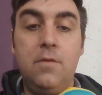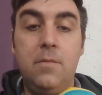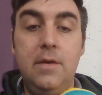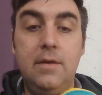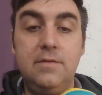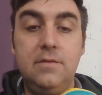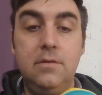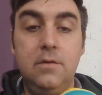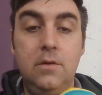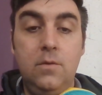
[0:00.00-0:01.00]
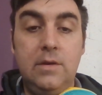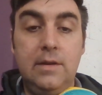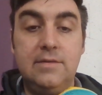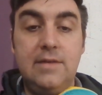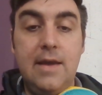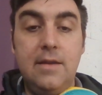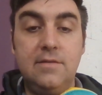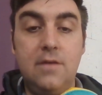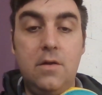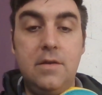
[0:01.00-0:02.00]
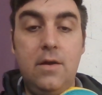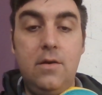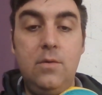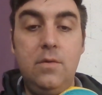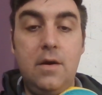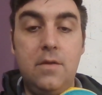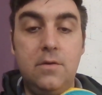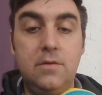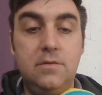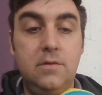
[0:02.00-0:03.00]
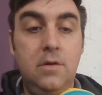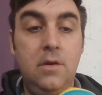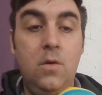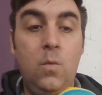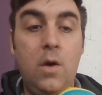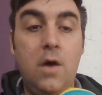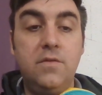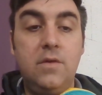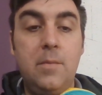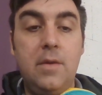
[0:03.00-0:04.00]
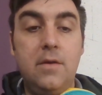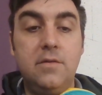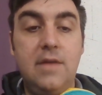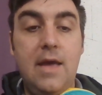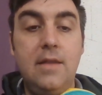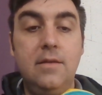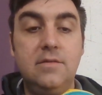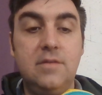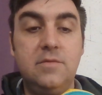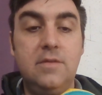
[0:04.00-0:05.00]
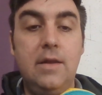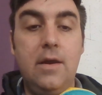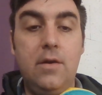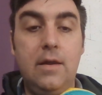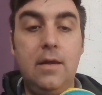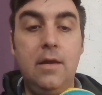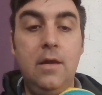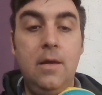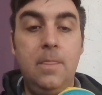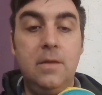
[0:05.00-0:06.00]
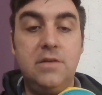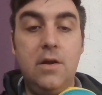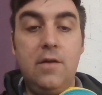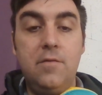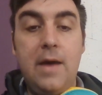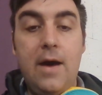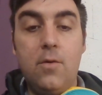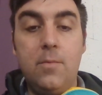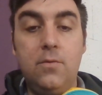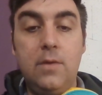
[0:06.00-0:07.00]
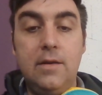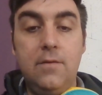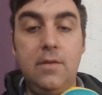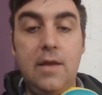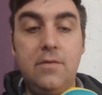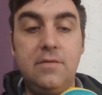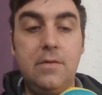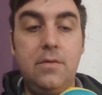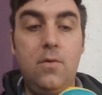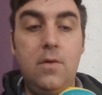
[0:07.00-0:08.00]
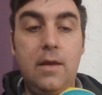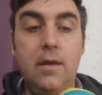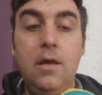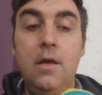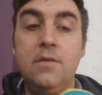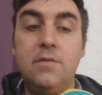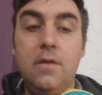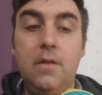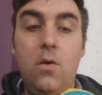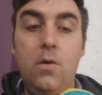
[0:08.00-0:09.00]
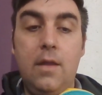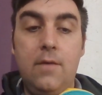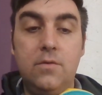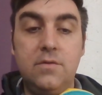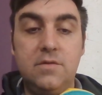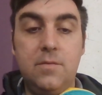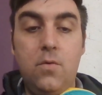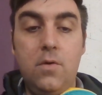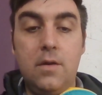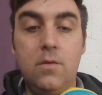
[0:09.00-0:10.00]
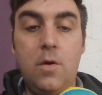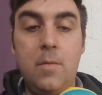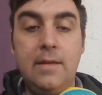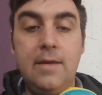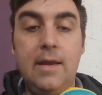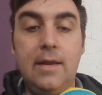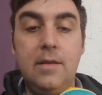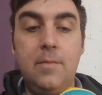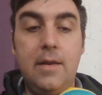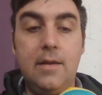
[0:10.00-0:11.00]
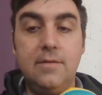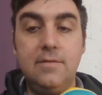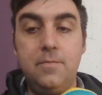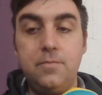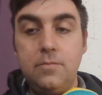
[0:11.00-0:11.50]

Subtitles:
From this, we can stand in solidarity with others. We also come to understand subsidiarity, the sharing of power between different levels of authority so that lower levels are supported while maintaining independence.